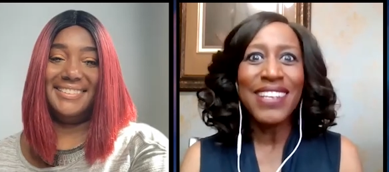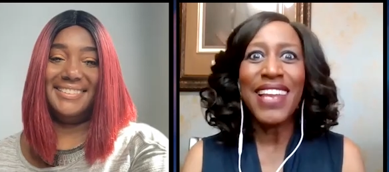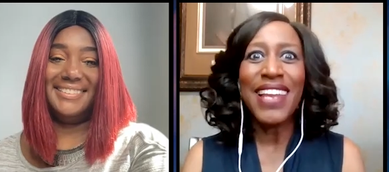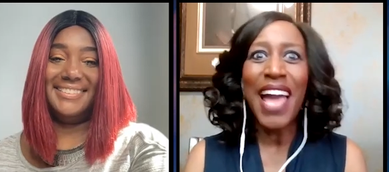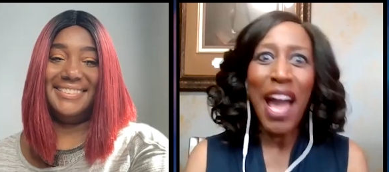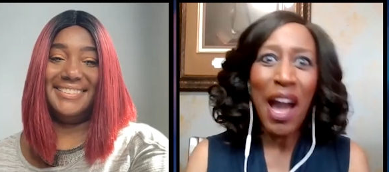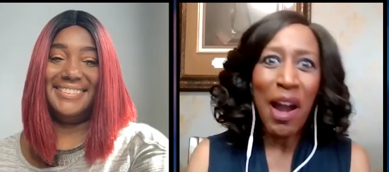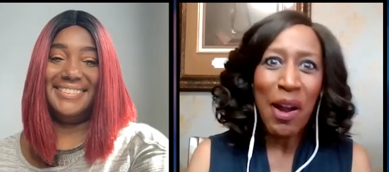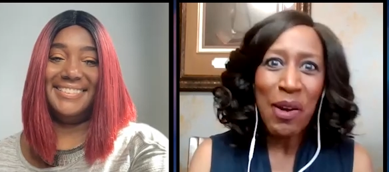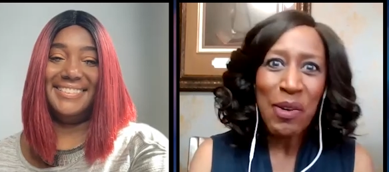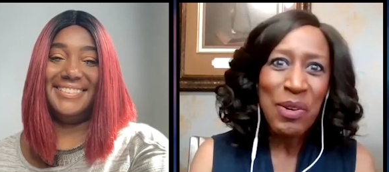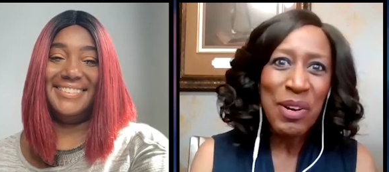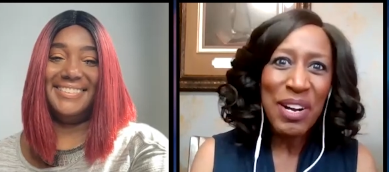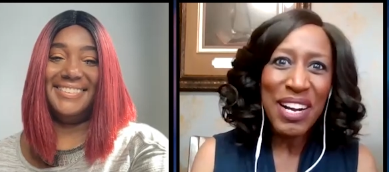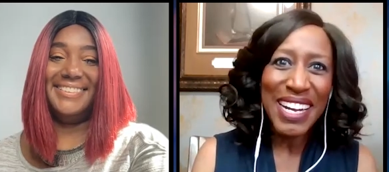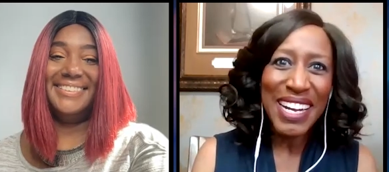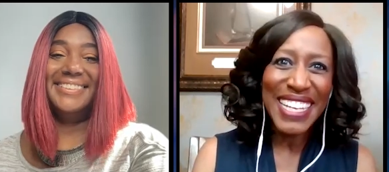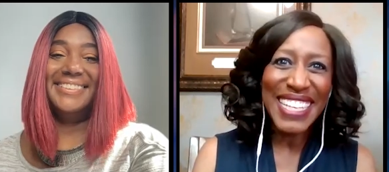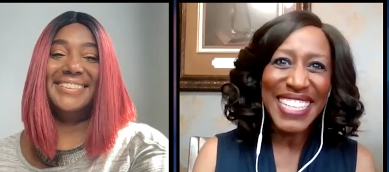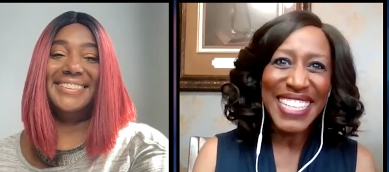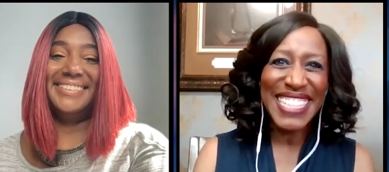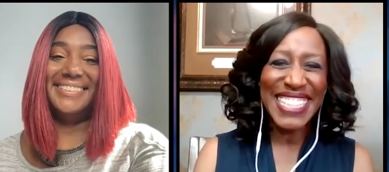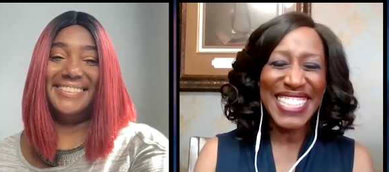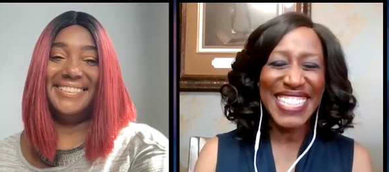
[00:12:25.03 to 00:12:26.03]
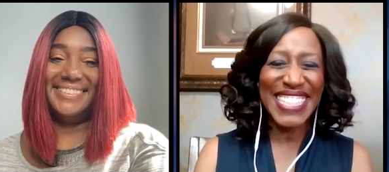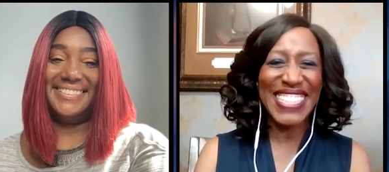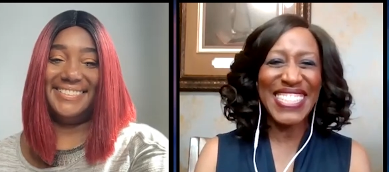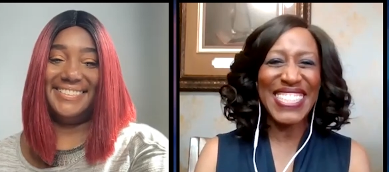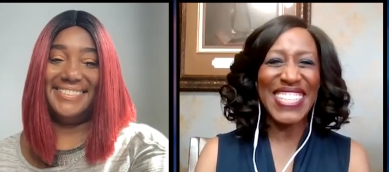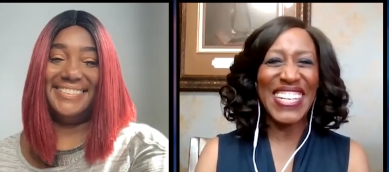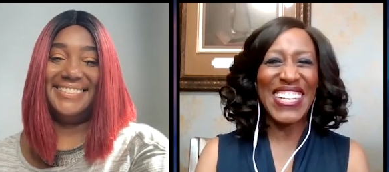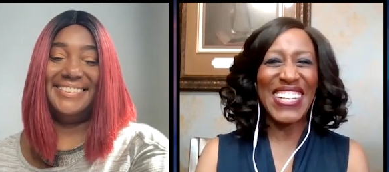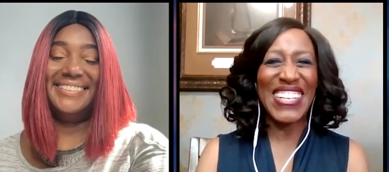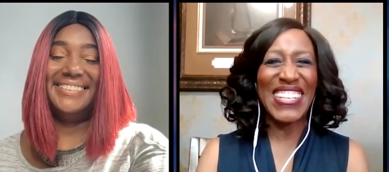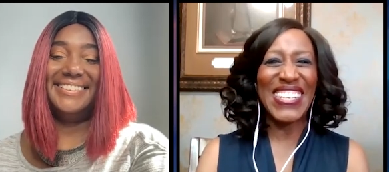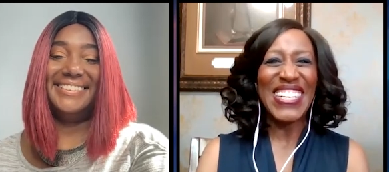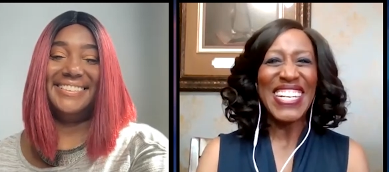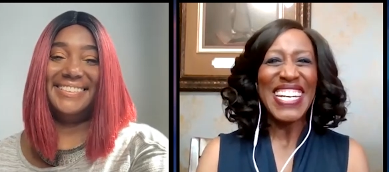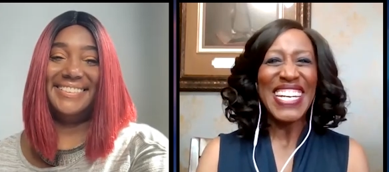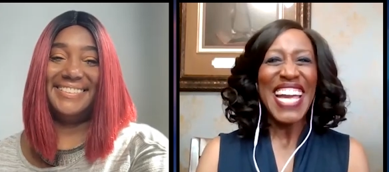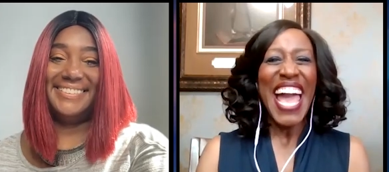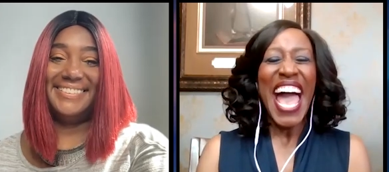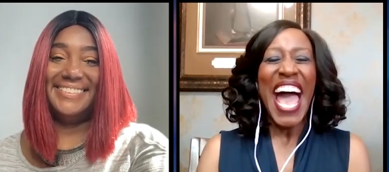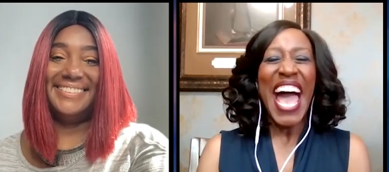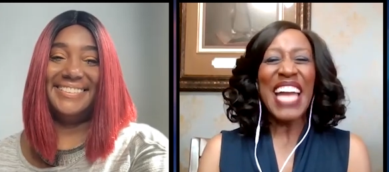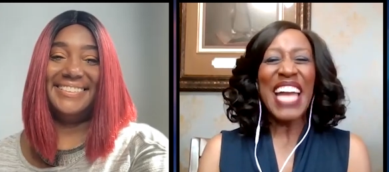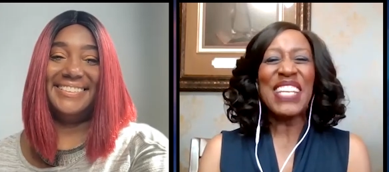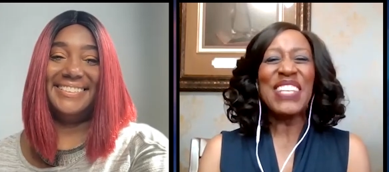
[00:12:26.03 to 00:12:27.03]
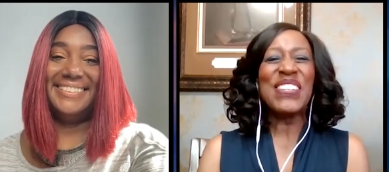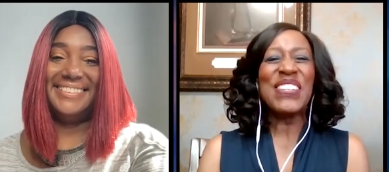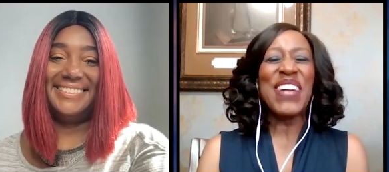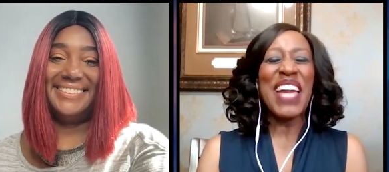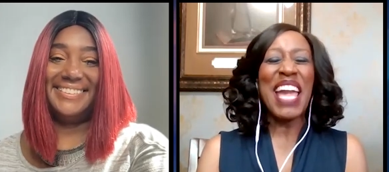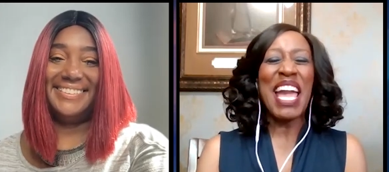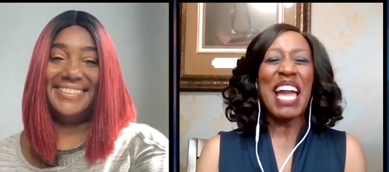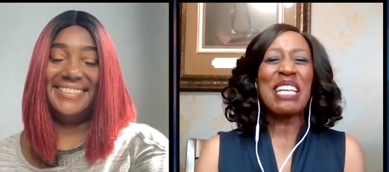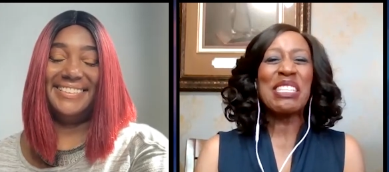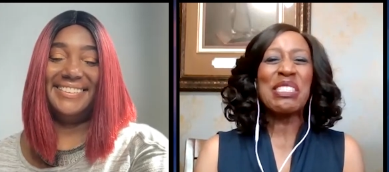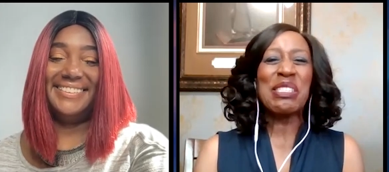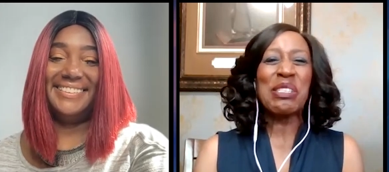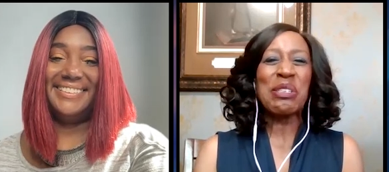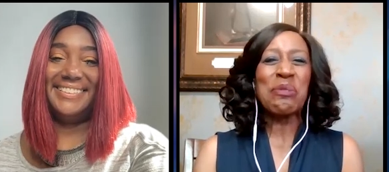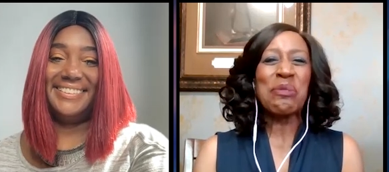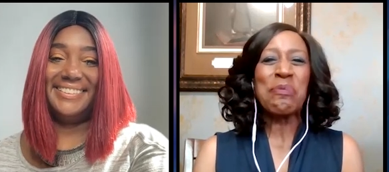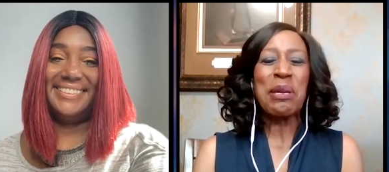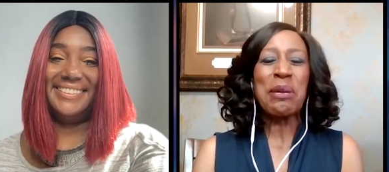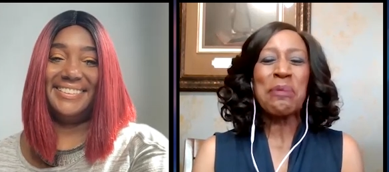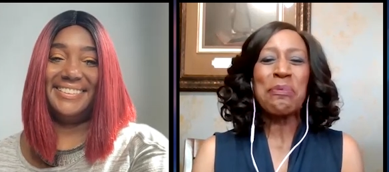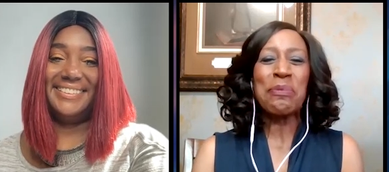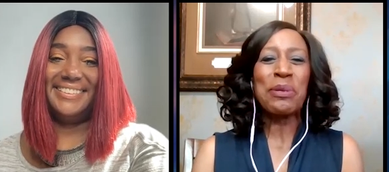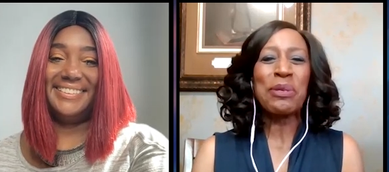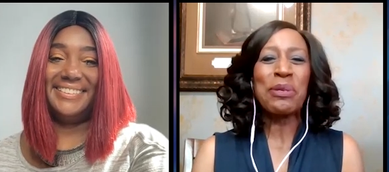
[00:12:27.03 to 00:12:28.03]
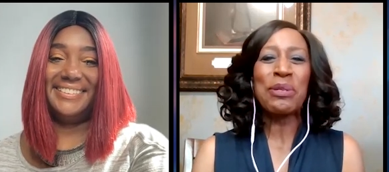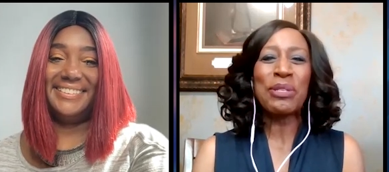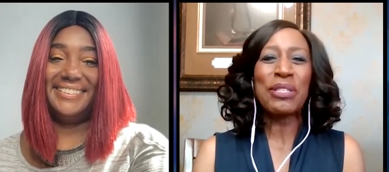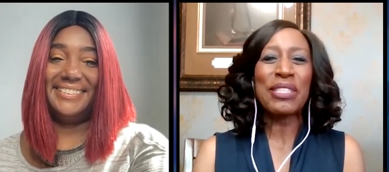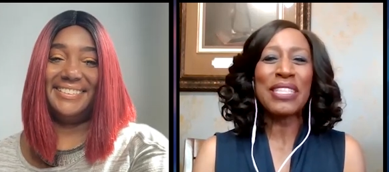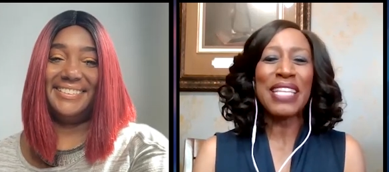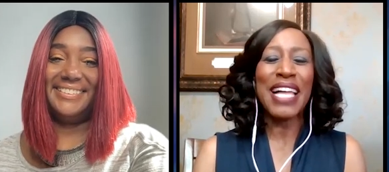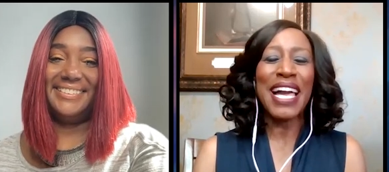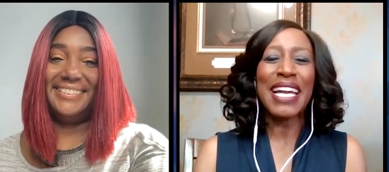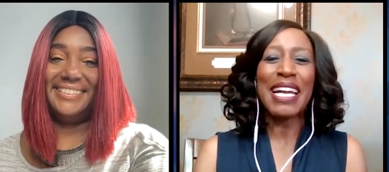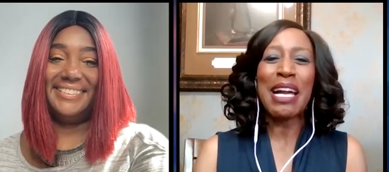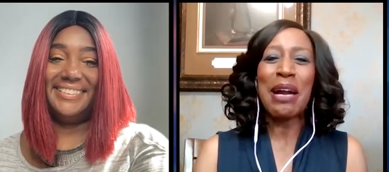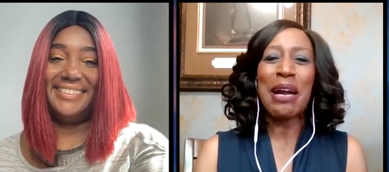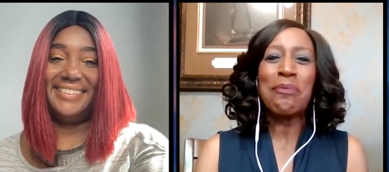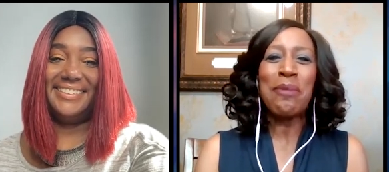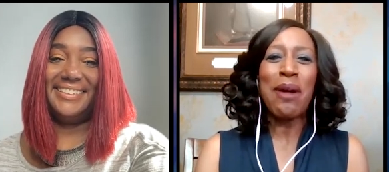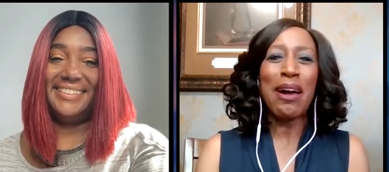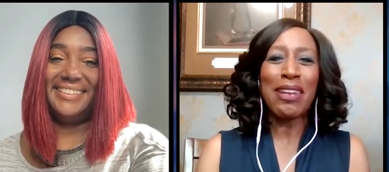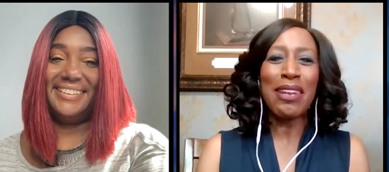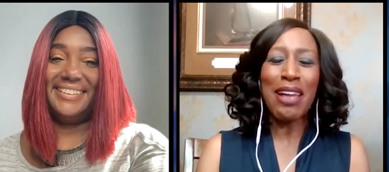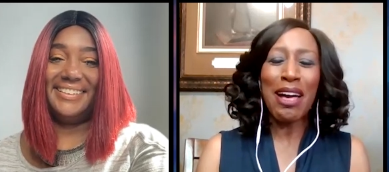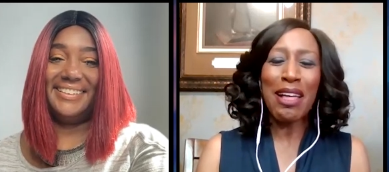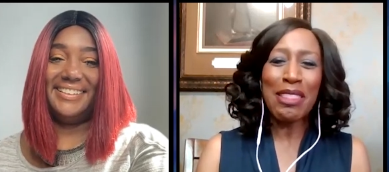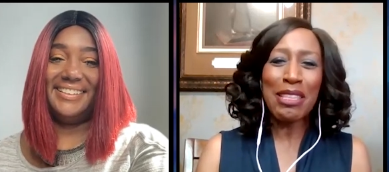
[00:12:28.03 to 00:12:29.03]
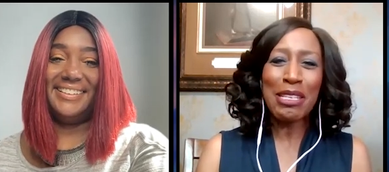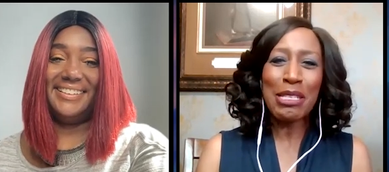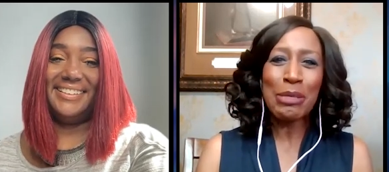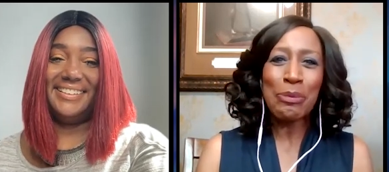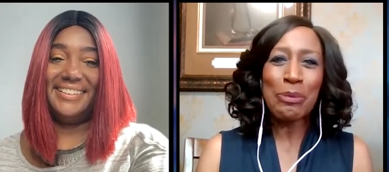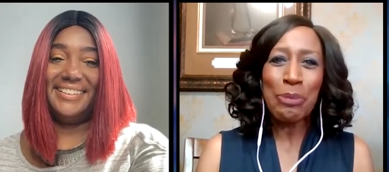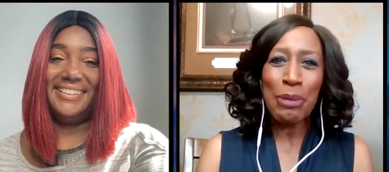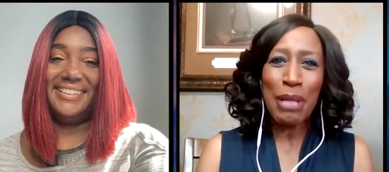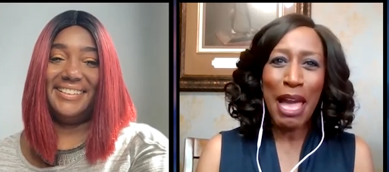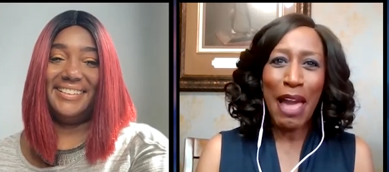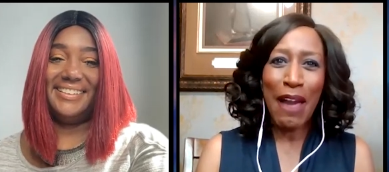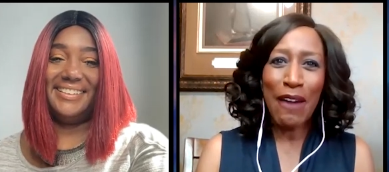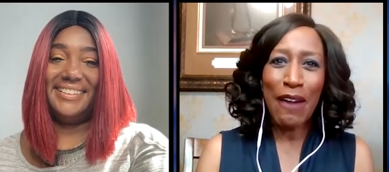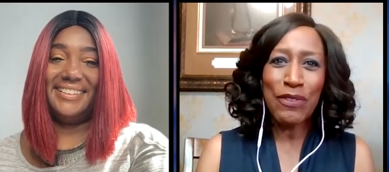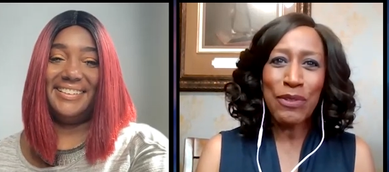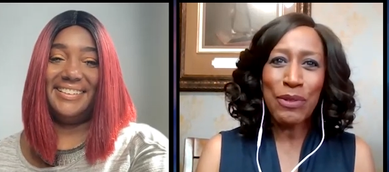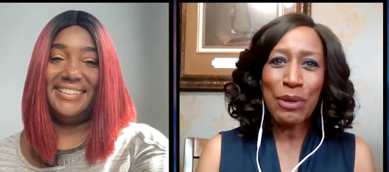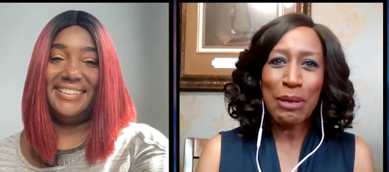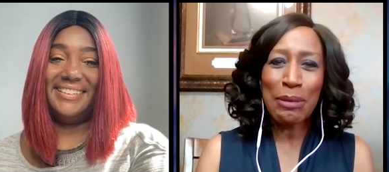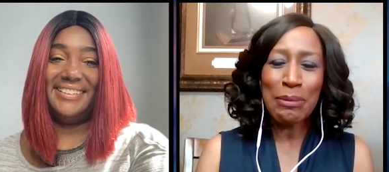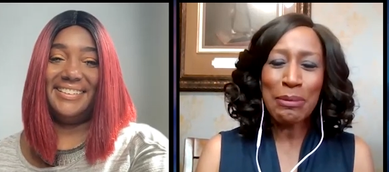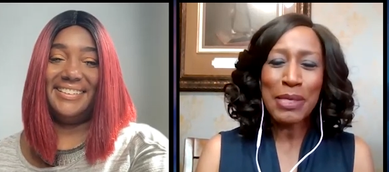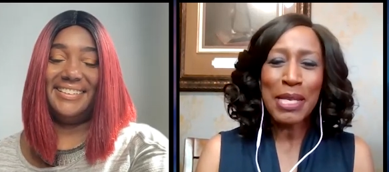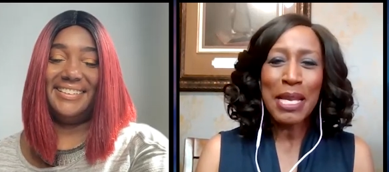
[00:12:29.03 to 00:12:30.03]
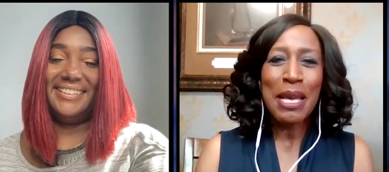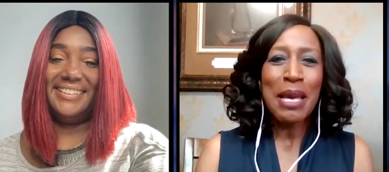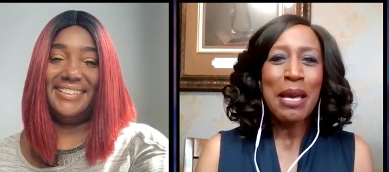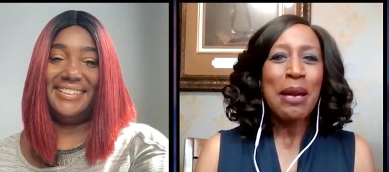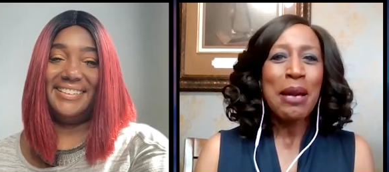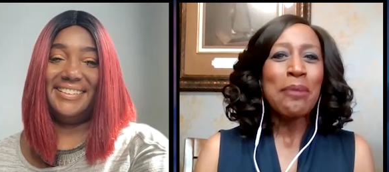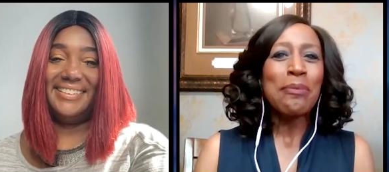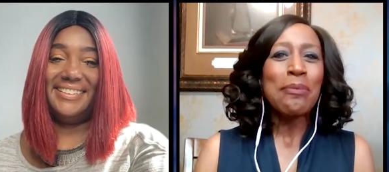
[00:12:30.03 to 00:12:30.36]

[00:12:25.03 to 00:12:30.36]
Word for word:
Speaker 1: Now what? You know, how do you answer people who are like, I'm on all these platforms,